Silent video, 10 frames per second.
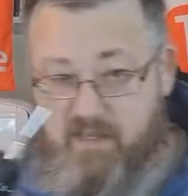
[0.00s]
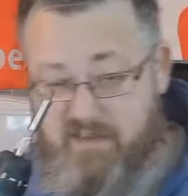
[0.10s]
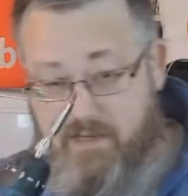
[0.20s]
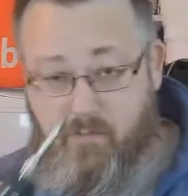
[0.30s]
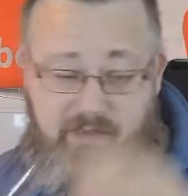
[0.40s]

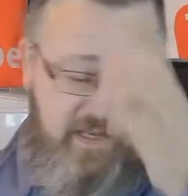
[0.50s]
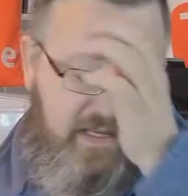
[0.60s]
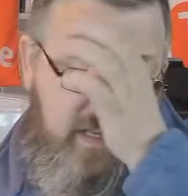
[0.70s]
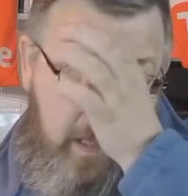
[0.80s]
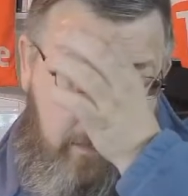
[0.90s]
So with
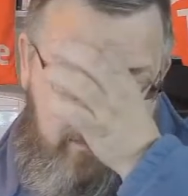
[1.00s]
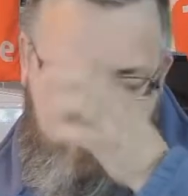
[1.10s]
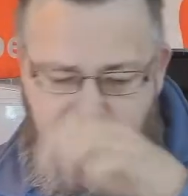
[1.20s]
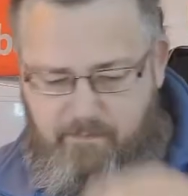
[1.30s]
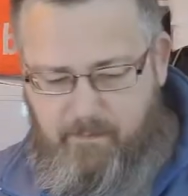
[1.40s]
this
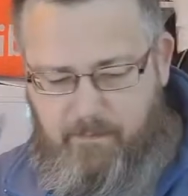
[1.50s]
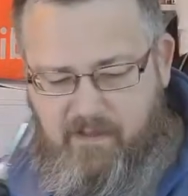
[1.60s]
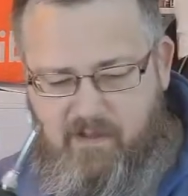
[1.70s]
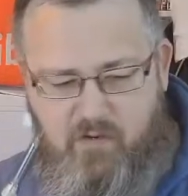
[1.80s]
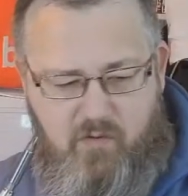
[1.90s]

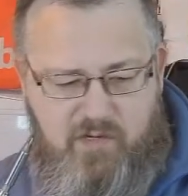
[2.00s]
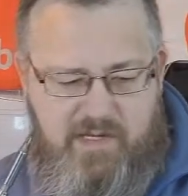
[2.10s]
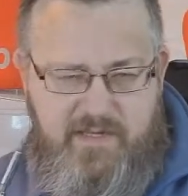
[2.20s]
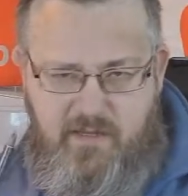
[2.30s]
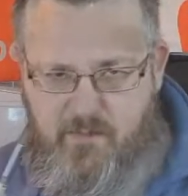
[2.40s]

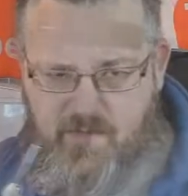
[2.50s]
cordless that I'm